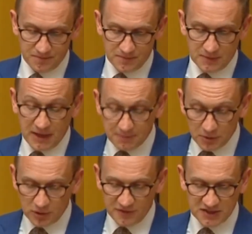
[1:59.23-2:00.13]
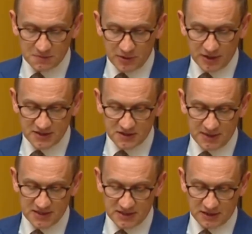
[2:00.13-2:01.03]
people who've experienced
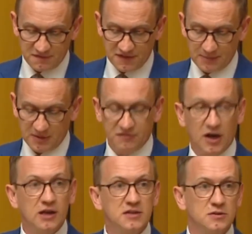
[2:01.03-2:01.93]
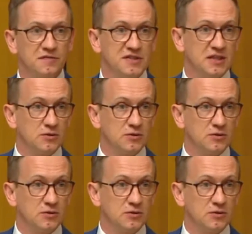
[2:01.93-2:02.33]
domestic and family violence or physical,